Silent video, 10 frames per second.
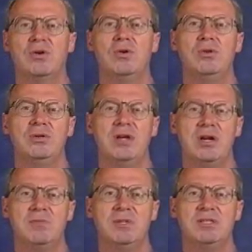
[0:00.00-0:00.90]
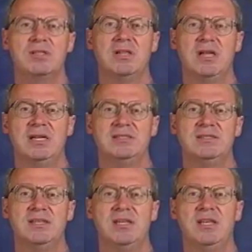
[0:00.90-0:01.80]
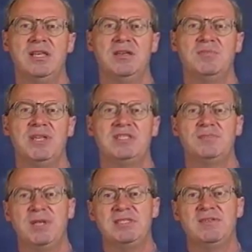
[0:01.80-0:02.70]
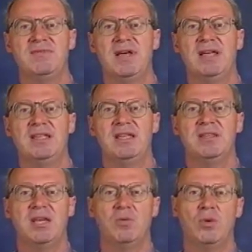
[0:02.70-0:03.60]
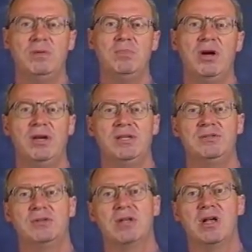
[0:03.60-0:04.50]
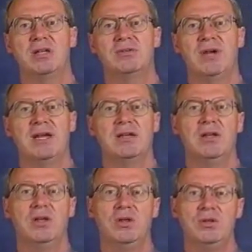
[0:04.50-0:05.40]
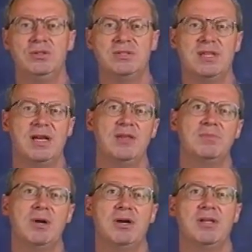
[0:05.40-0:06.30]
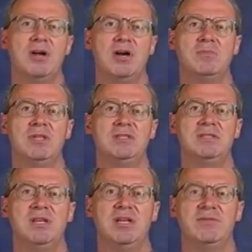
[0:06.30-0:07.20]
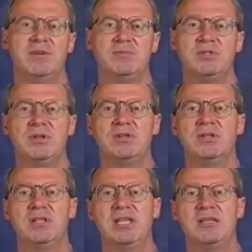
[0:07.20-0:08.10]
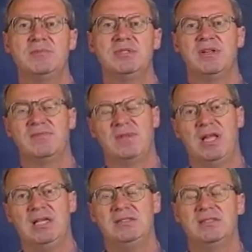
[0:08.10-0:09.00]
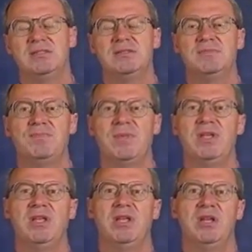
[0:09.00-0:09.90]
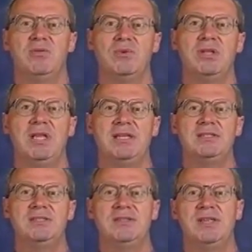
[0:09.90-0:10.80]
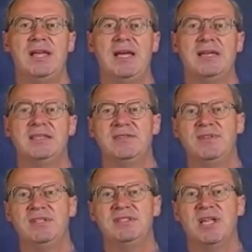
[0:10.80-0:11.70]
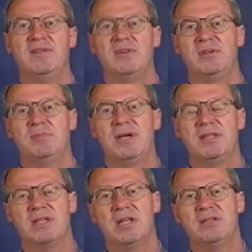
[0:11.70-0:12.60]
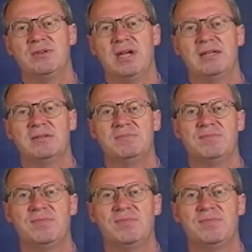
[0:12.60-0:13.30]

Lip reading: or hold harmless clause may specify that one party to a contract holds the other party harmless from certain claims of losses related to the activities covered by the contract.